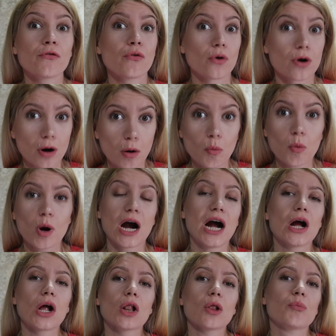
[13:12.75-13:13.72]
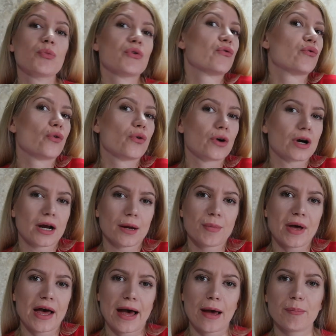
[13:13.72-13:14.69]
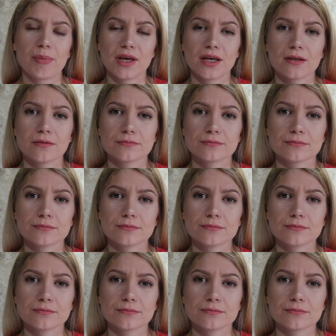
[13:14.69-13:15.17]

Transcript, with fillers: for a while before I'm happy.